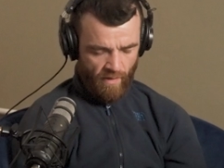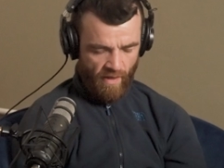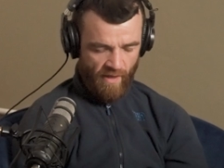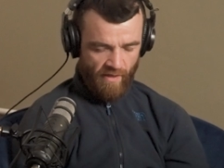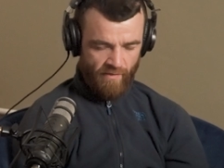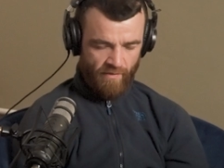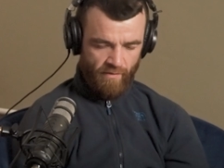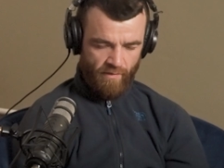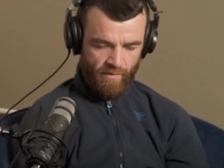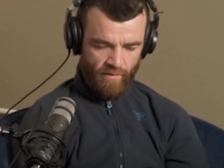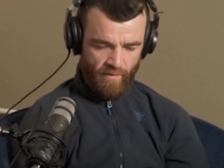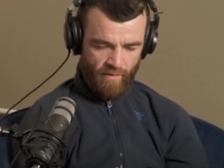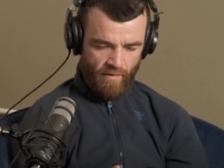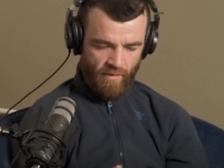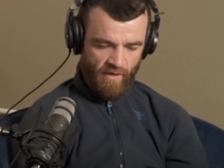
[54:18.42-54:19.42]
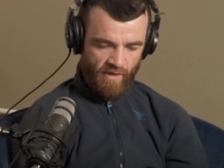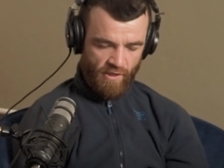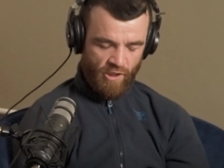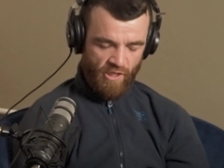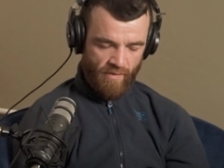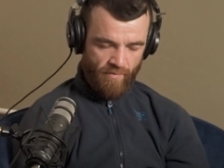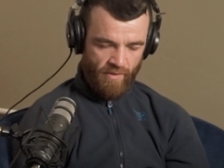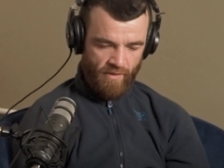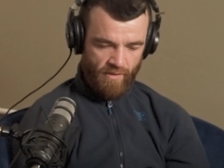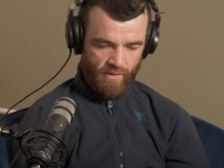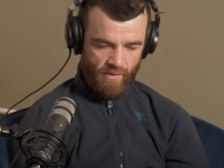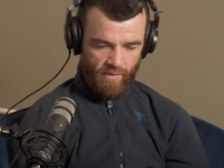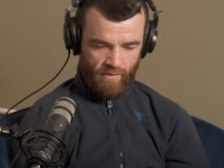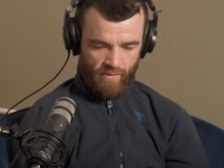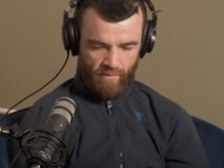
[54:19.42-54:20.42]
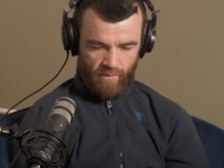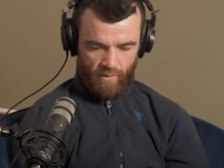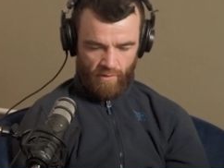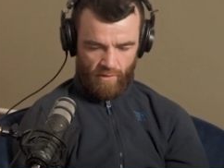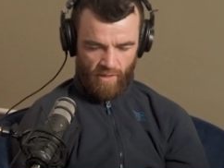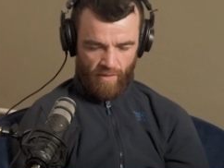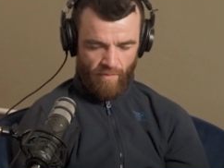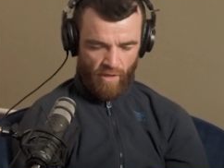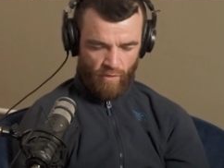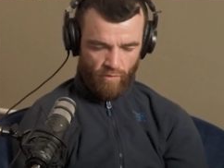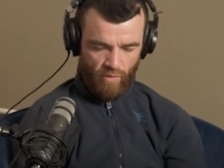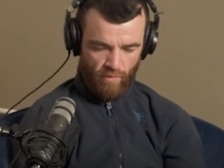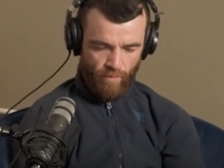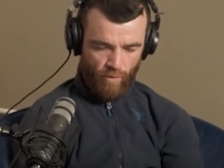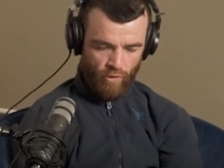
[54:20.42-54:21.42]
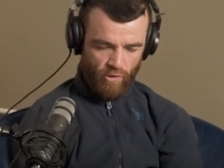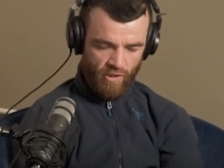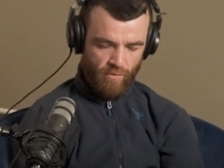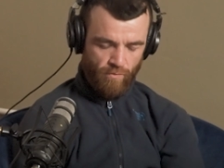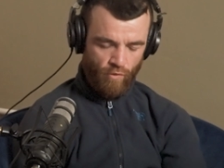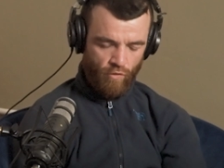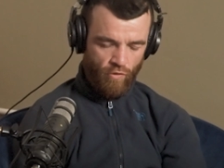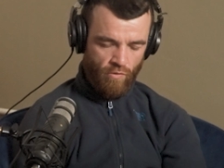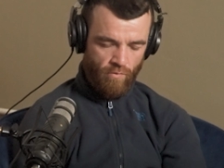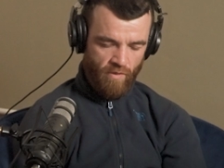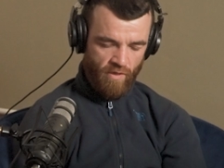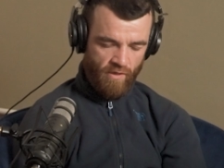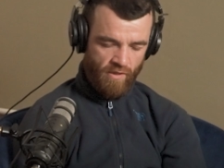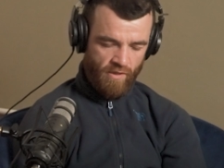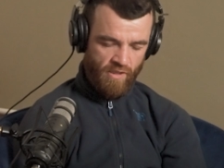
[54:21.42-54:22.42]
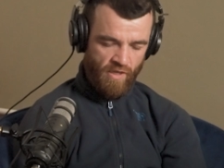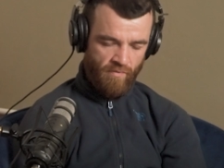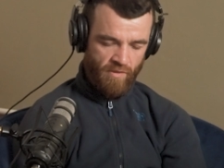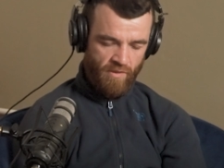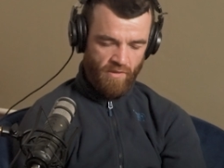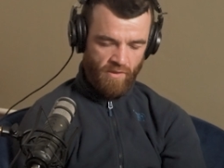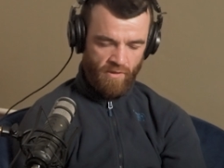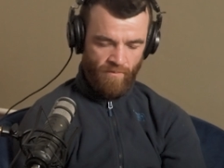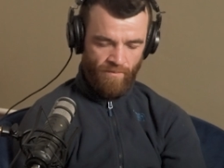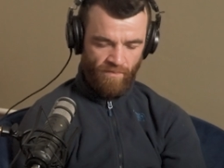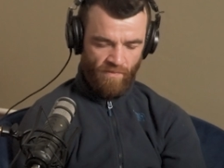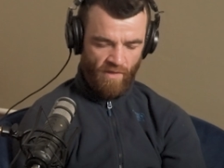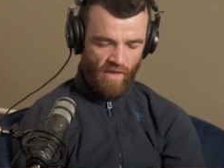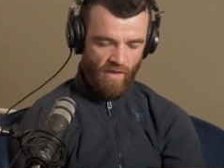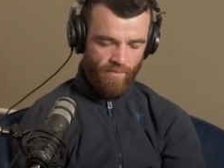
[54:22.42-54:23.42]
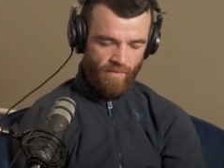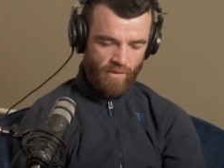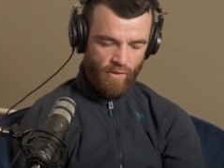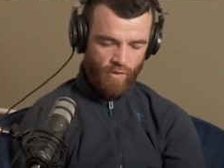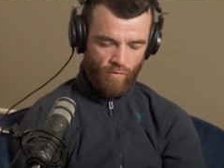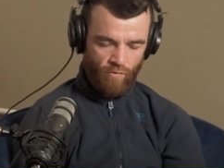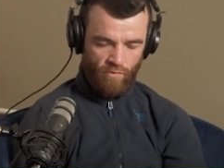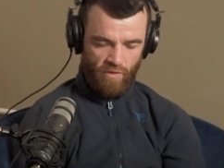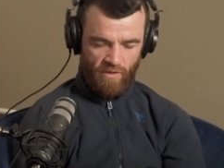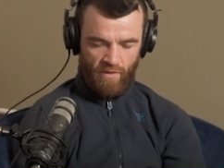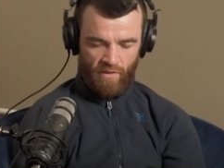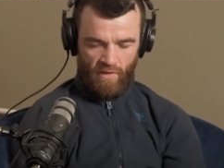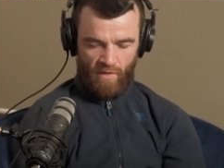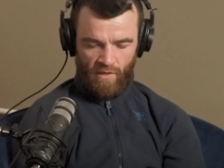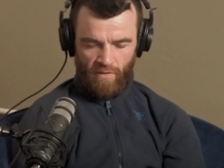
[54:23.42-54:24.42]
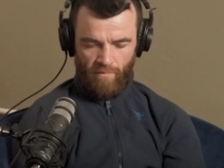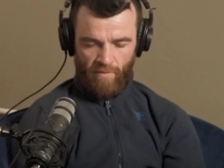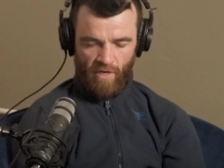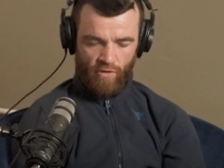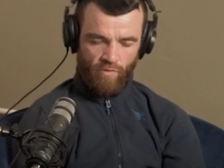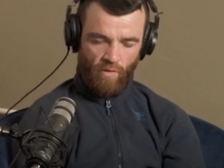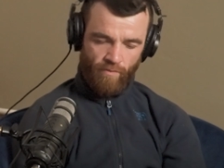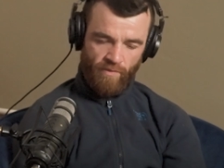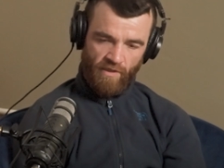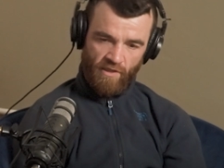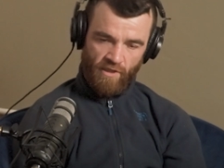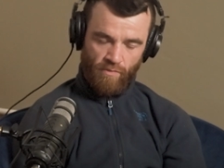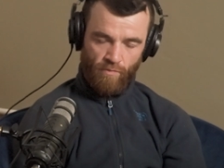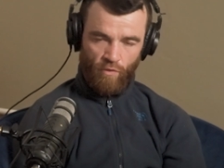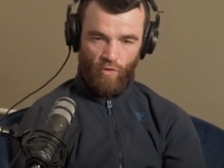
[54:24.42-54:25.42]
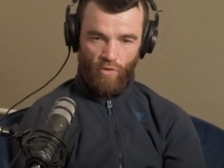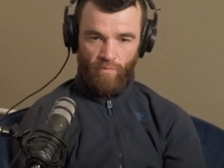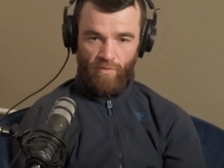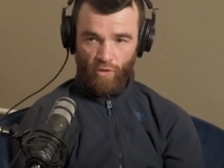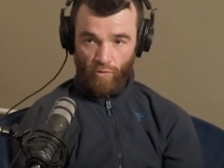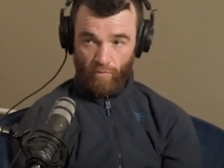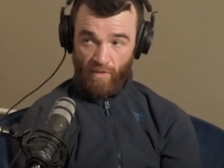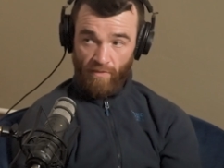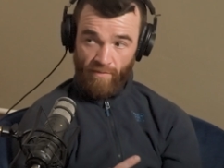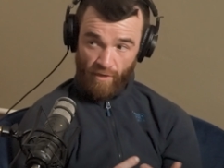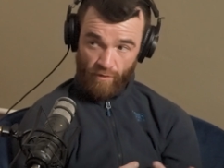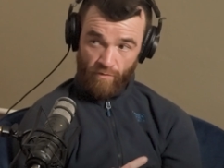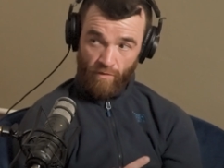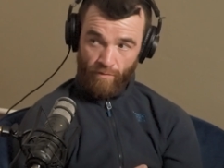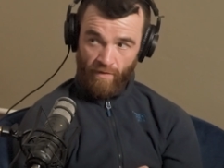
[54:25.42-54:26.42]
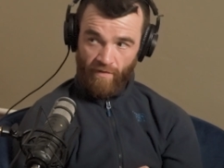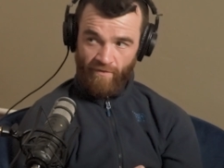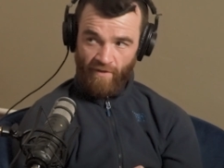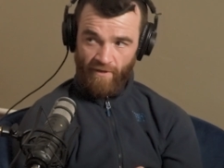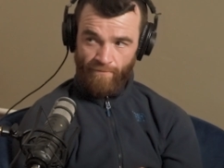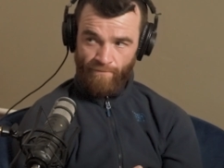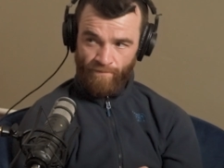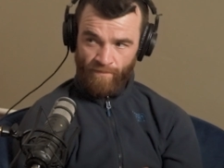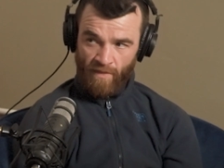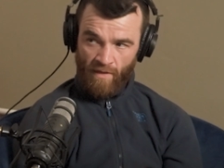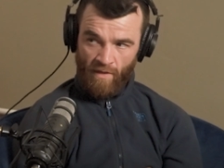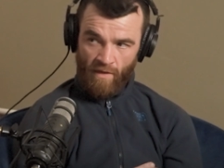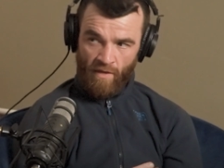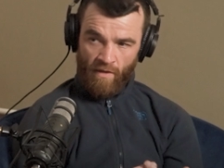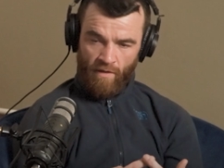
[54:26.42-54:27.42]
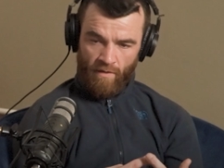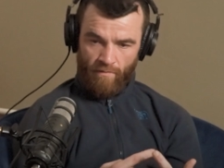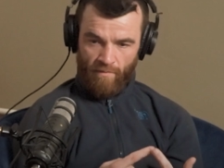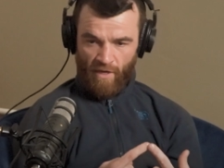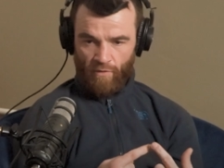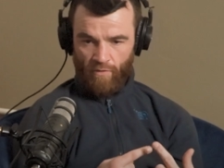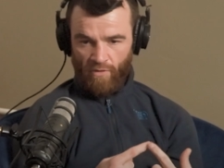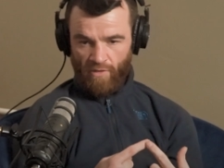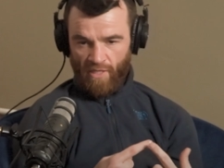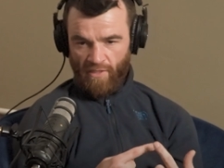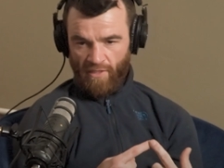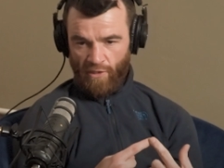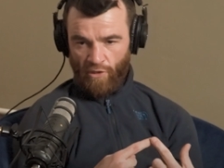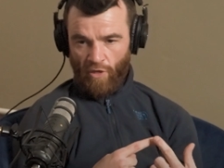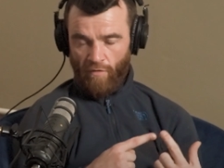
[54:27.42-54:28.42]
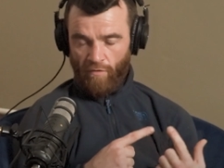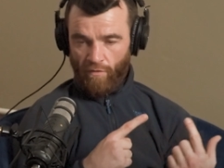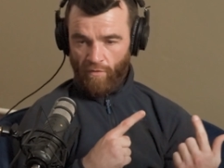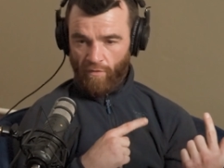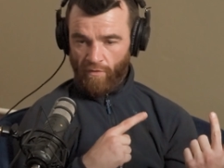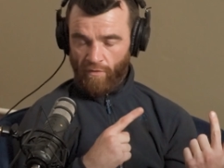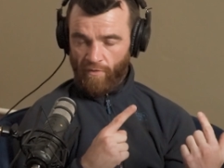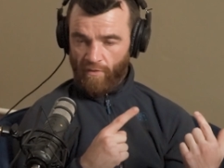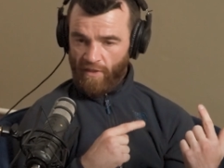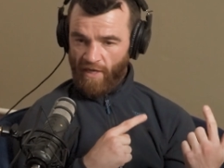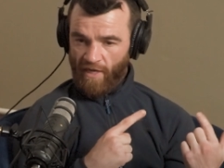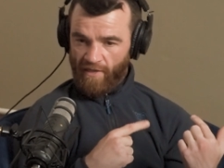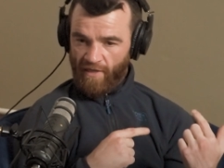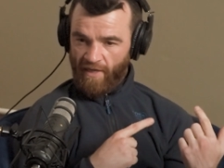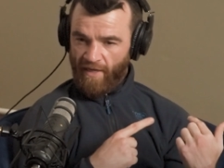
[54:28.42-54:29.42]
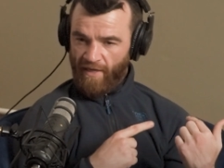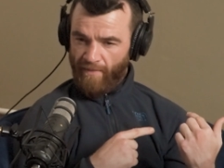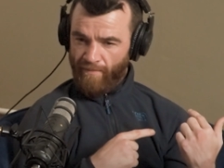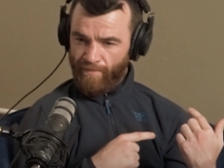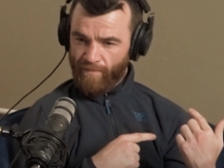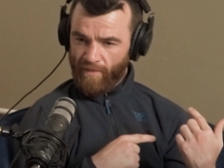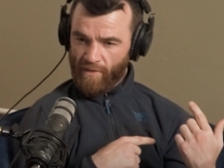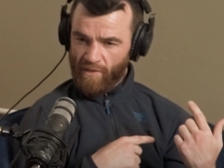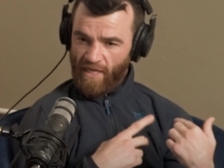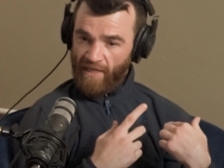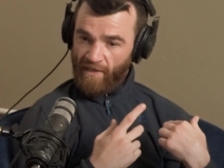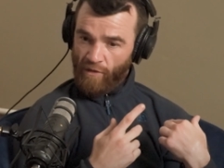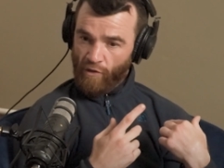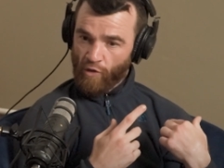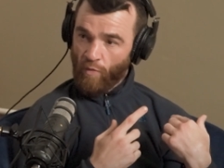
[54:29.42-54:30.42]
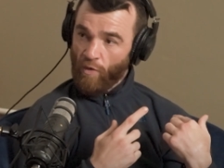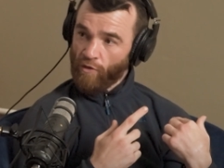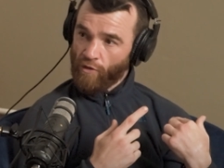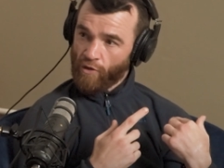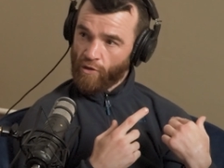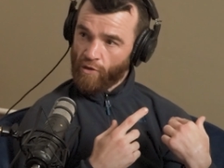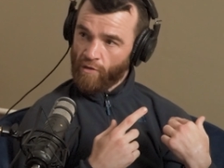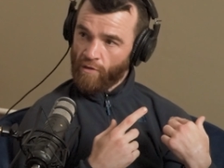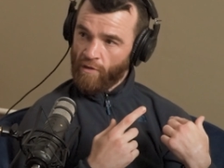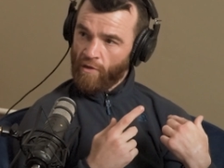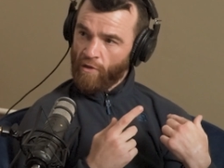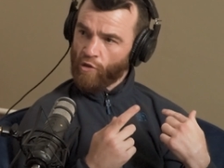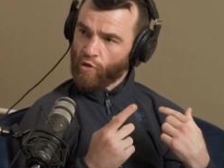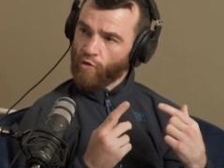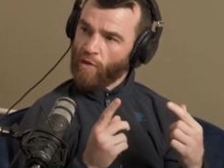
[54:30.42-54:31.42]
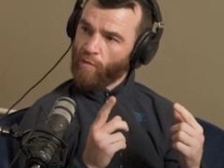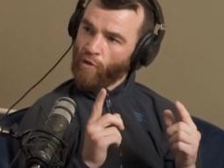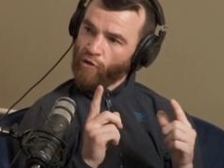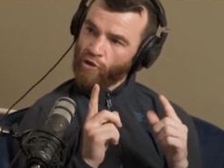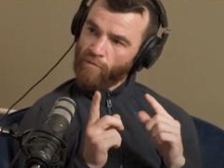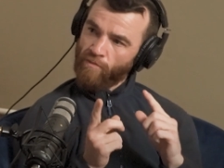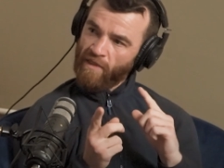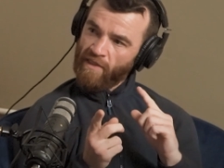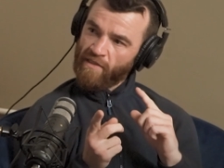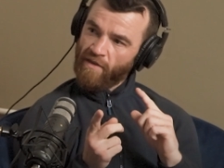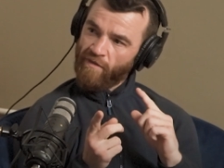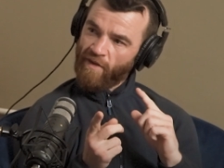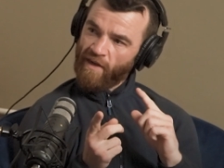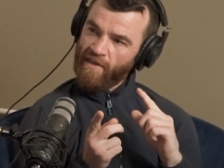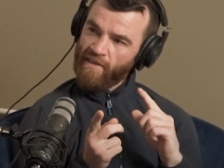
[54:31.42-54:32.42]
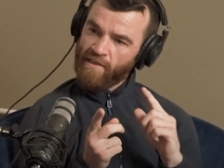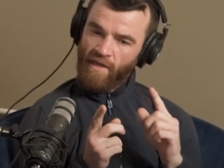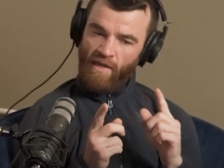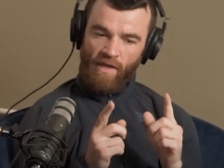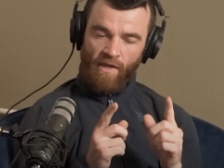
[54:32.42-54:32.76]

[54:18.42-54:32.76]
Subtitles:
and in the semis, Sam Maxwell boxed Chris McCormack in the semis. I beat Tony, Maxwell beat Chris McCormack, so me and Maxwell fighting. Maxwell says he's got fucking, the training squads, so they wanted me to fight.